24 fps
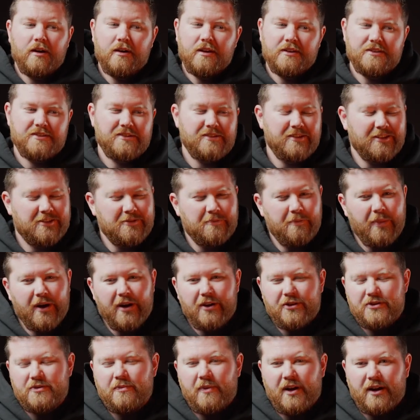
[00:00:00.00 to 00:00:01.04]
It sticks
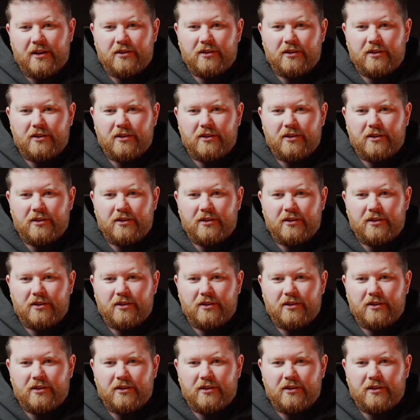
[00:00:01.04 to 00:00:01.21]
better to my